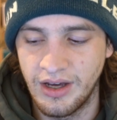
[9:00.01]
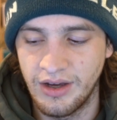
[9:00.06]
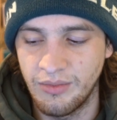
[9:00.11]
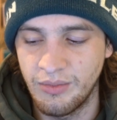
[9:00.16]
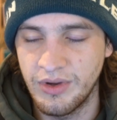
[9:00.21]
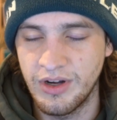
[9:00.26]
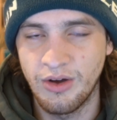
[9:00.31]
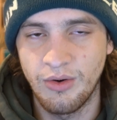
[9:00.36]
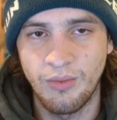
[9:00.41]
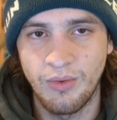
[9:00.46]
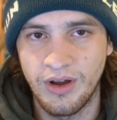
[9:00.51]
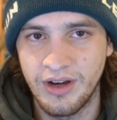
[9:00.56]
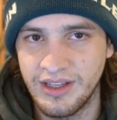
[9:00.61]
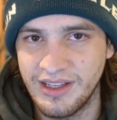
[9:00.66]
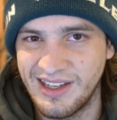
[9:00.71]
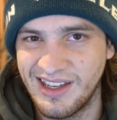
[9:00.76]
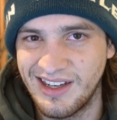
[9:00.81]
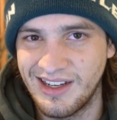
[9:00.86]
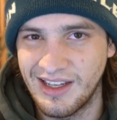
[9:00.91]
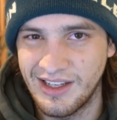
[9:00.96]
We don't want to
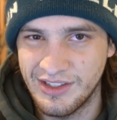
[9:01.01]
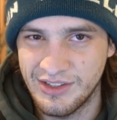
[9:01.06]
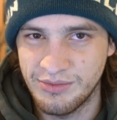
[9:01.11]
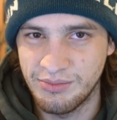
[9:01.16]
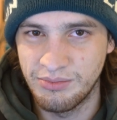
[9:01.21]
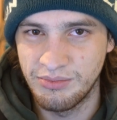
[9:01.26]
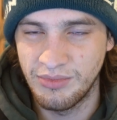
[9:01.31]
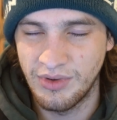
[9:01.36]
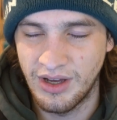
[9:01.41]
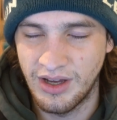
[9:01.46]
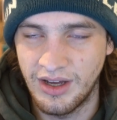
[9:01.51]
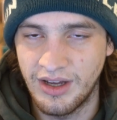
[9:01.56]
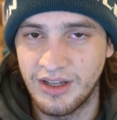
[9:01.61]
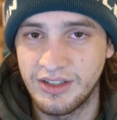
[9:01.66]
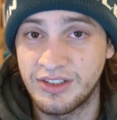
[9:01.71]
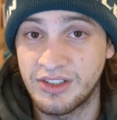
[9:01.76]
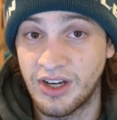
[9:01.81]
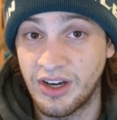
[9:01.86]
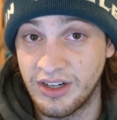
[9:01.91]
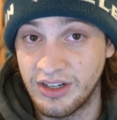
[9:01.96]
get as a
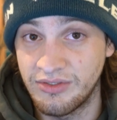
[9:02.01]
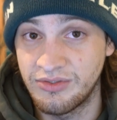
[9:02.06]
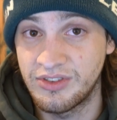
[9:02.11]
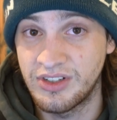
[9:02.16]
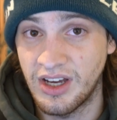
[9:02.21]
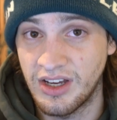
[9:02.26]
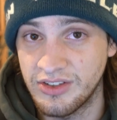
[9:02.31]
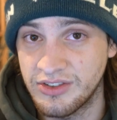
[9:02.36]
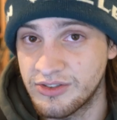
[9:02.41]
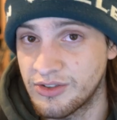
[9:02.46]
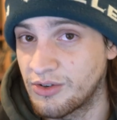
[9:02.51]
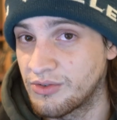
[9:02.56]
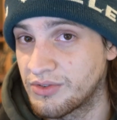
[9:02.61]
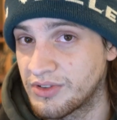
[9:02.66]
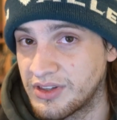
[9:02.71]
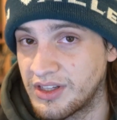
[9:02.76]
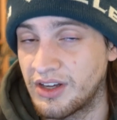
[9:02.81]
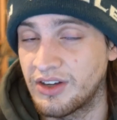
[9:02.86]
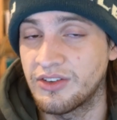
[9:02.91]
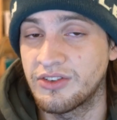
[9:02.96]
ton of dust over
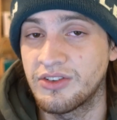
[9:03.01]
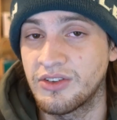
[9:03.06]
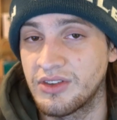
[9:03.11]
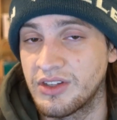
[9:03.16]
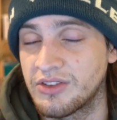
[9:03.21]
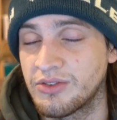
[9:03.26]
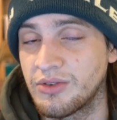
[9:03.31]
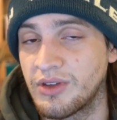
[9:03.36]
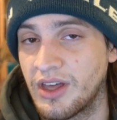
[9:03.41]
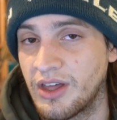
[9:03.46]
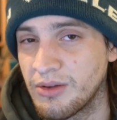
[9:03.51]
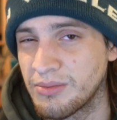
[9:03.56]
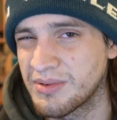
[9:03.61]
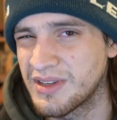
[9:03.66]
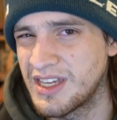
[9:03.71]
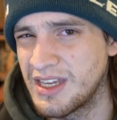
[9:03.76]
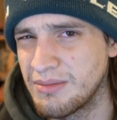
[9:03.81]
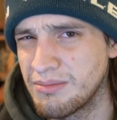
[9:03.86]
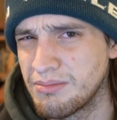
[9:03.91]
there, so this will help keep